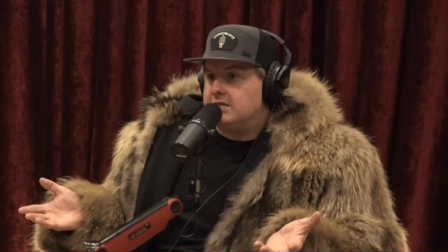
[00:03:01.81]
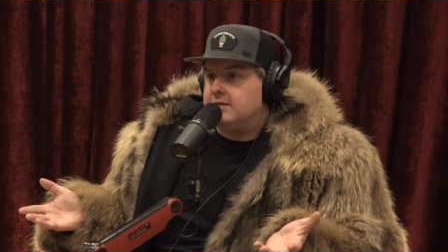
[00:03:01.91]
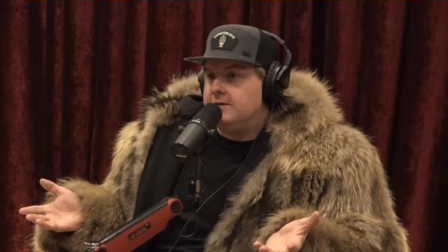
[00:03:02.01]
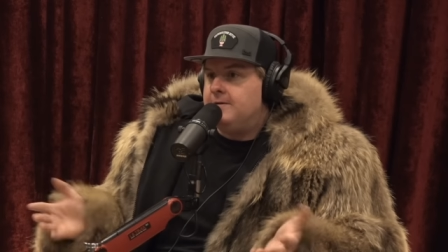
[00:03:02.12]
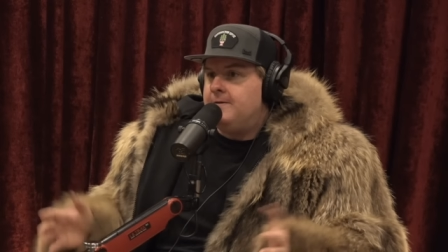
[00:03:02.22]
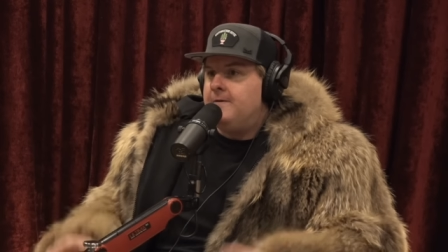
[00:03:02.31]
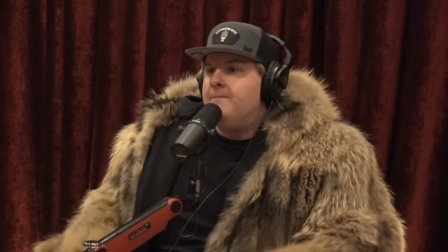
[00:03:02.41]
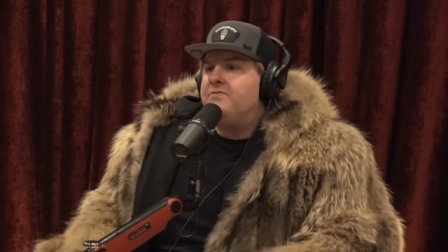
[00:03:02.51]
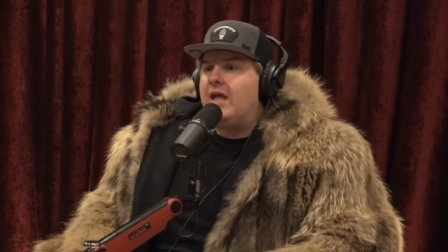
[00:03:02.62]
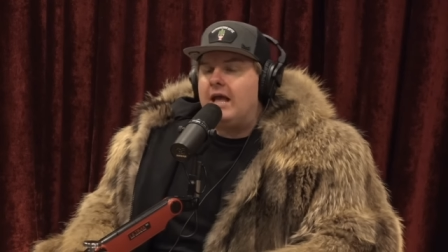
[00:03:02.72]
You got the
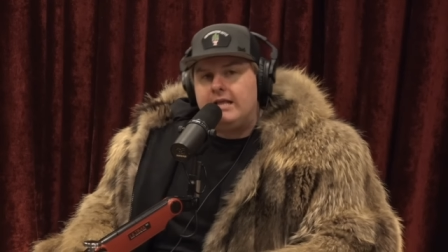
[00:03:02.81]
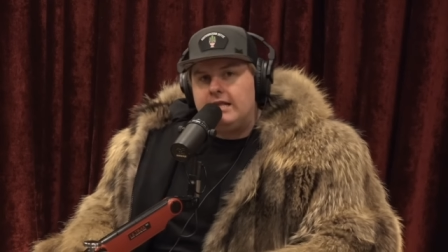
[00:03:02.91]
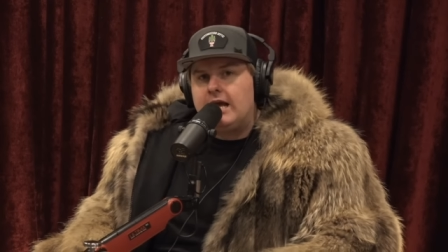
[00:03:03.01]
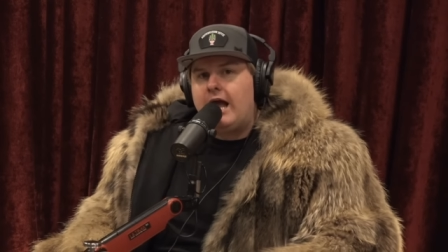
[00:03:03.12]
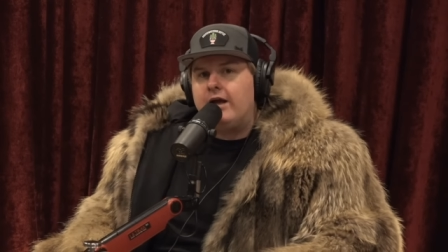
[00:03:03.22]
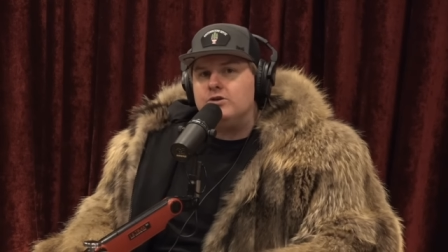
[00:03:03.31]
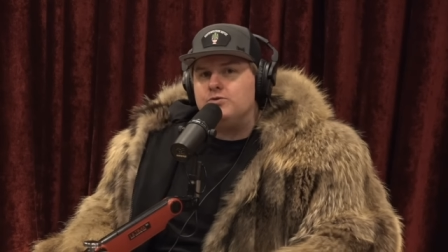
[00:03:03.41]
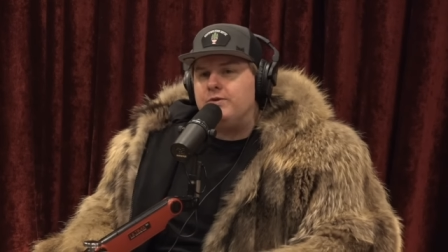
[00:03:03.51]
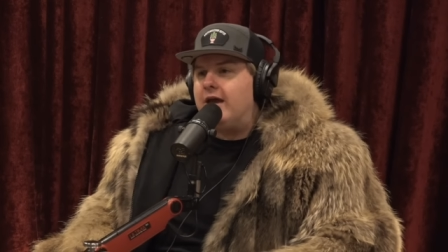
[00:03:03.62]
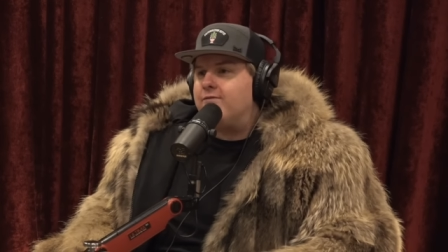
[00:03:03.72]
raccoon. And then the guy
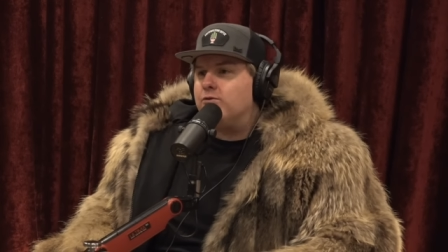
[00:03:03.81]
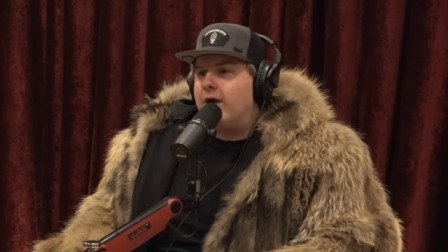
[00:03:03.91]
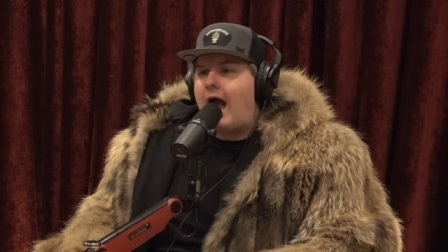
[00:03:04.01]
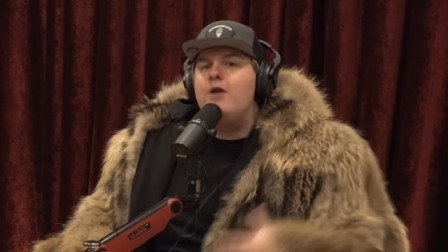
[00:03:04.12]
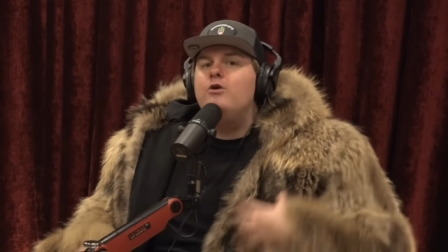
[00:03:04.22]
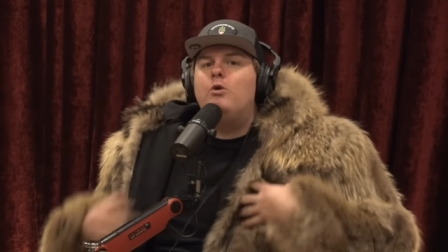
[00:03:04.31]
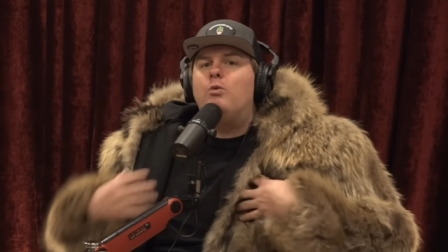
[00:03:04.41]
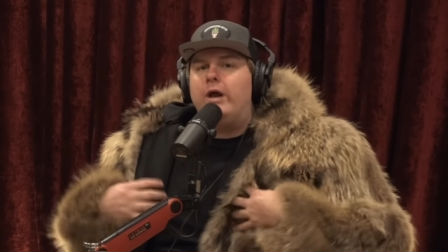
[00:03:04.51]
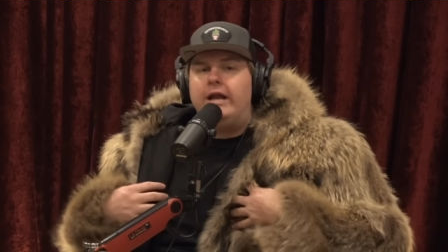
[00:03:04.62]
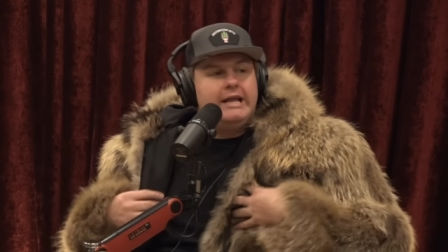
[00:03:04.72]
goes, "We have a raccoon." I don't know
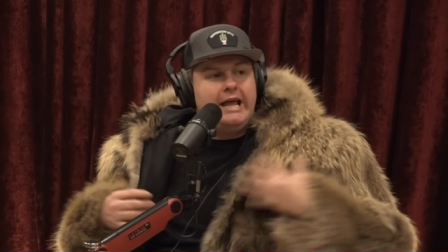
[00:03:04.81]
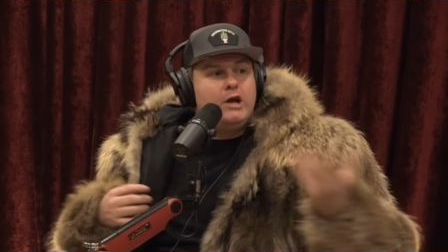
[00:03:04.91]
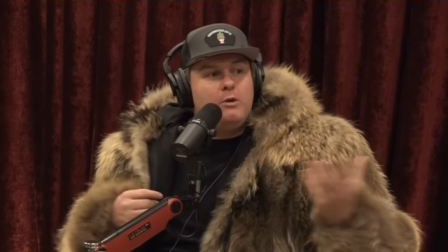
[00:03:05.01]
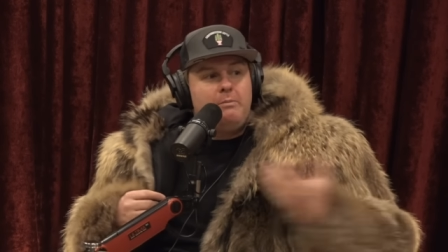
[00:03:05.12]
what it. Is. It